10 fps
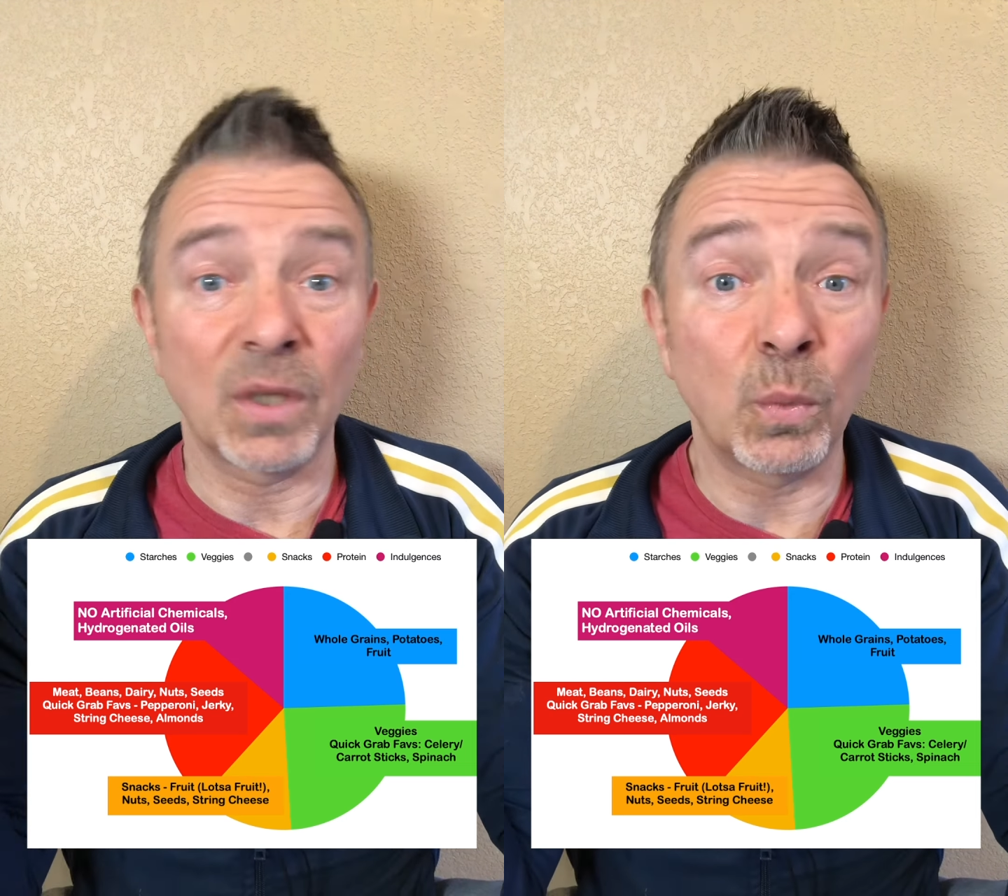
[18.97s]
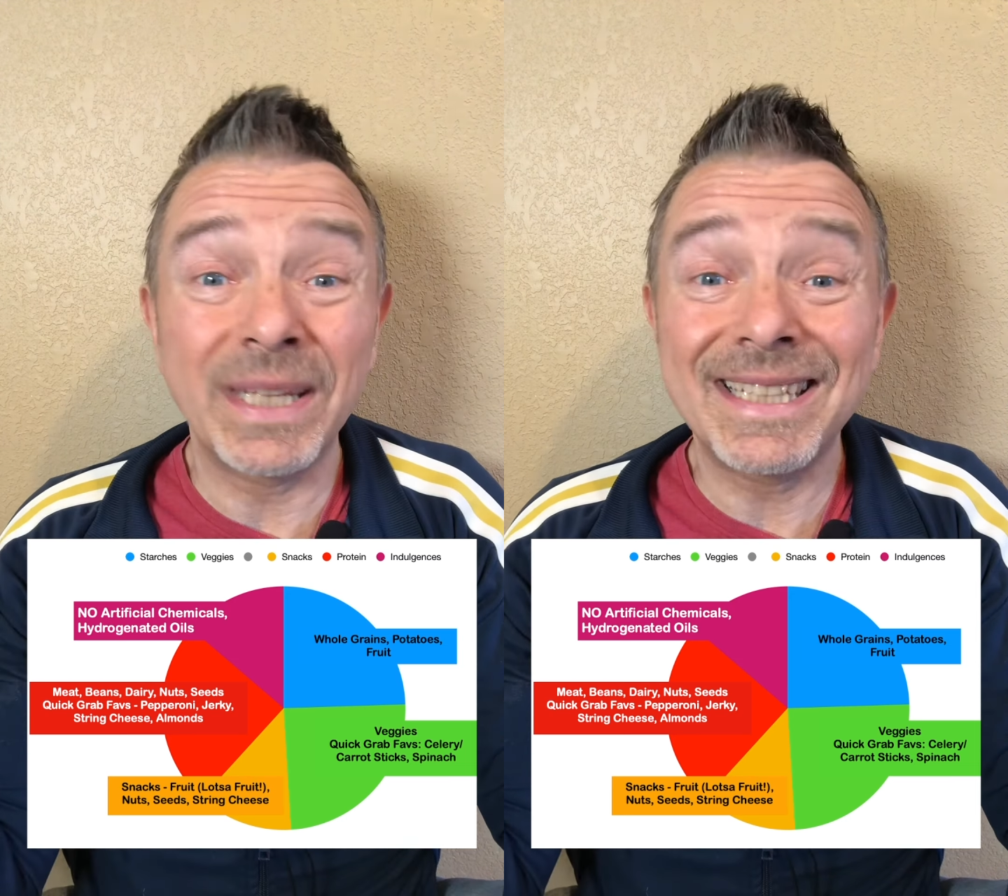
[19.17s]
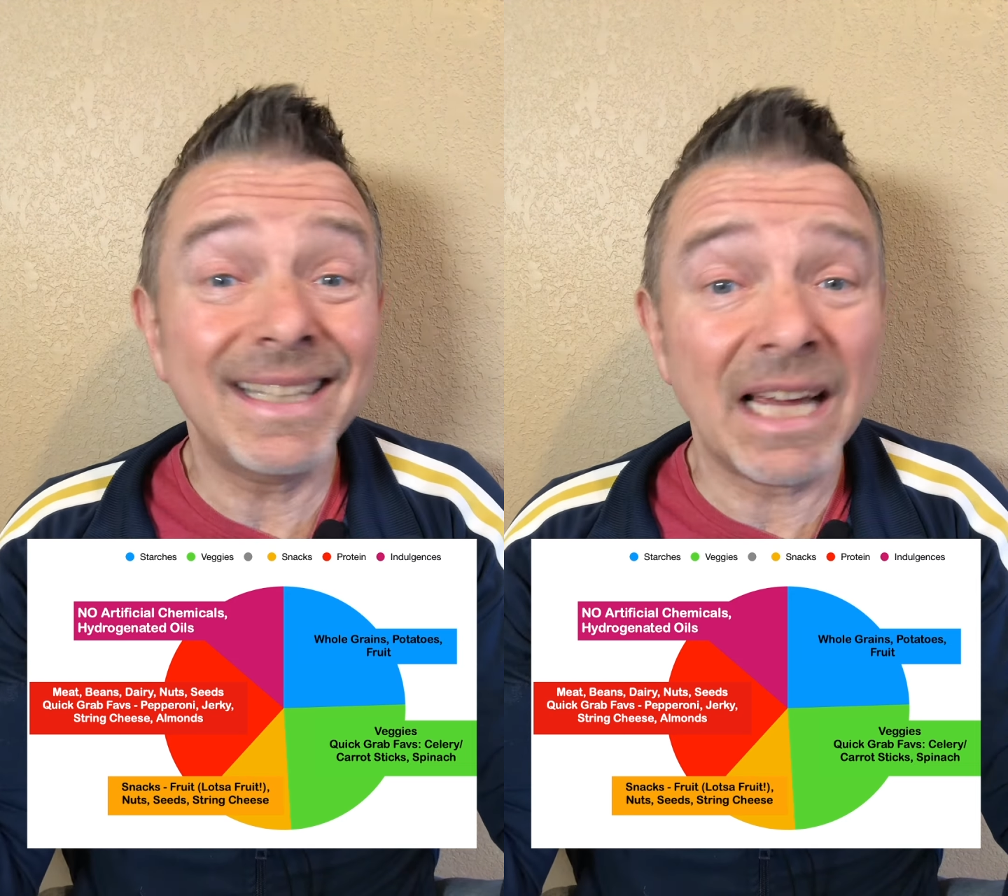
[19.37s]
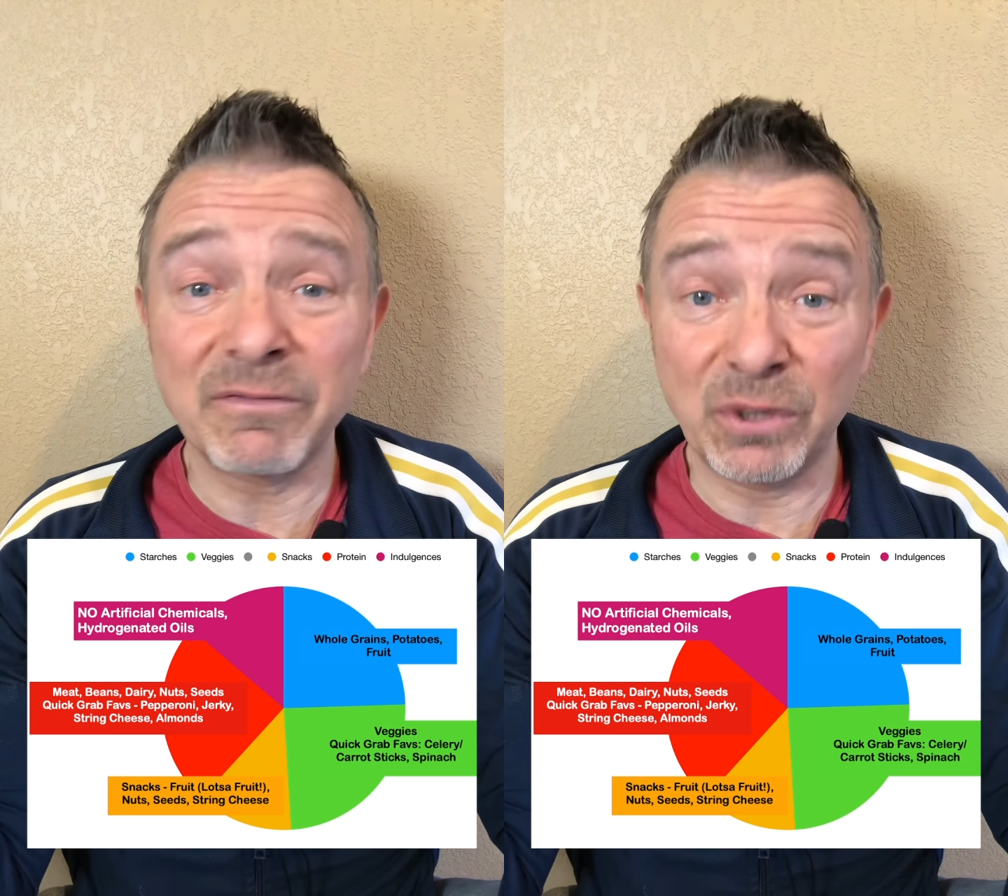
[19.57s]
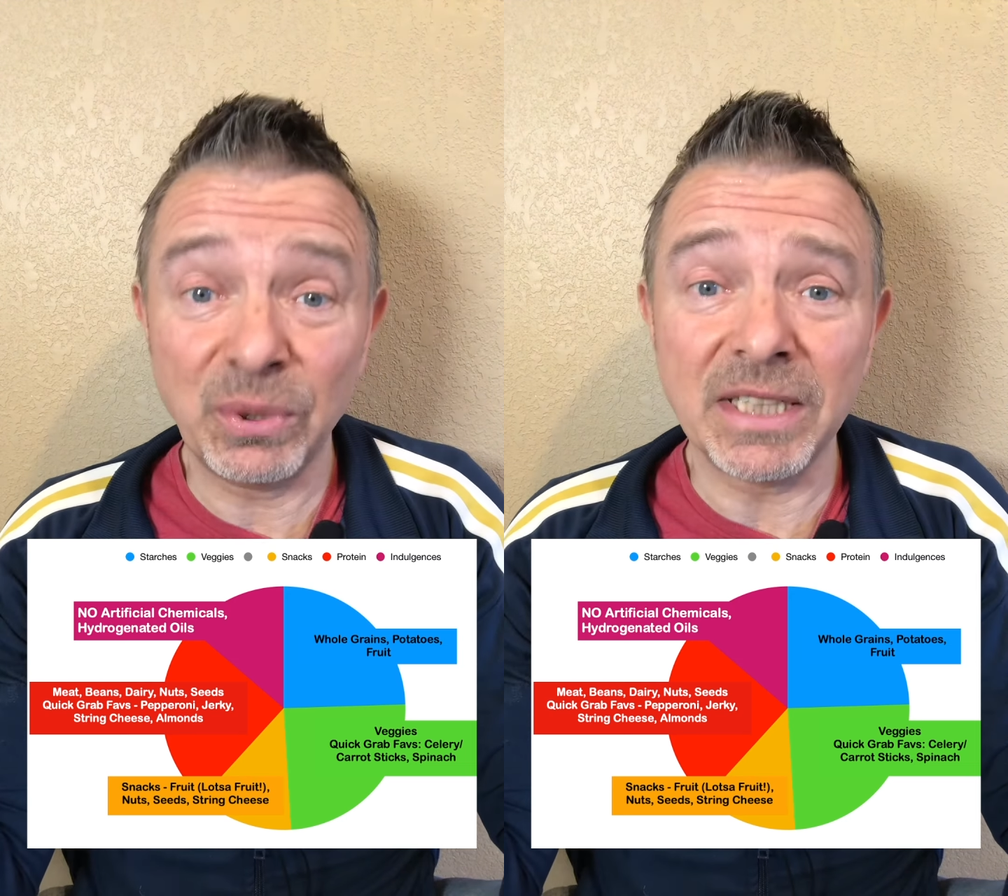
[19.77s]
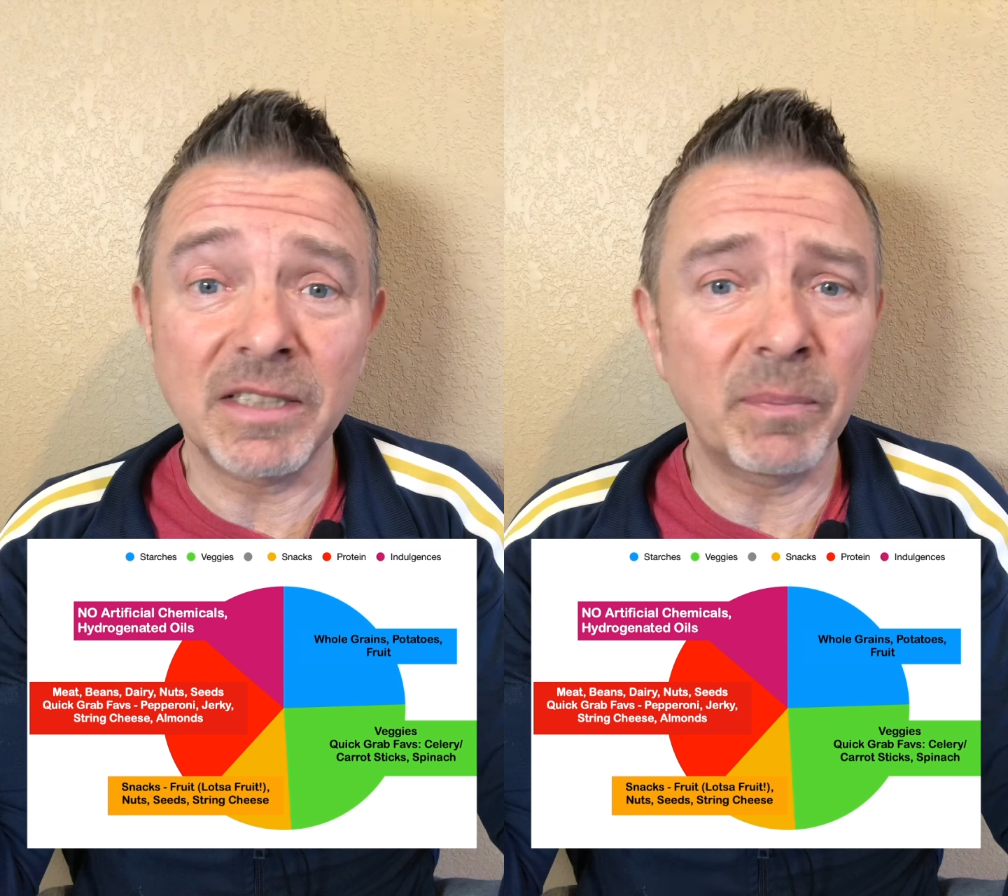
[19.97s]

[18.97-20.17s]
We did have treats,